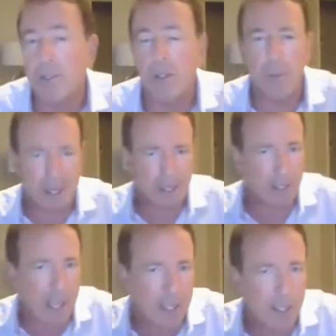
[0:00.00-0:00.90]
so it makes
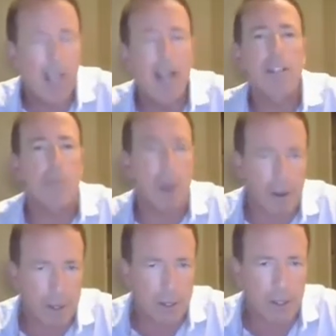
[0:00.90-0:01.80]
sense to
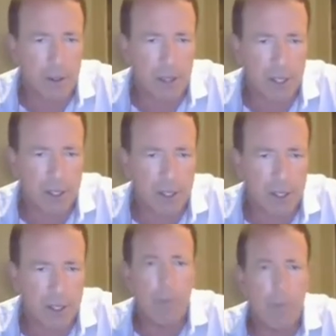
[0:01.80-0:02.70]
marry those two things
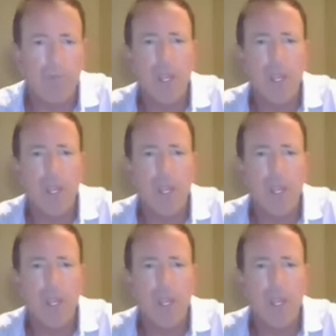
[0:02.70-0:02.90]
together.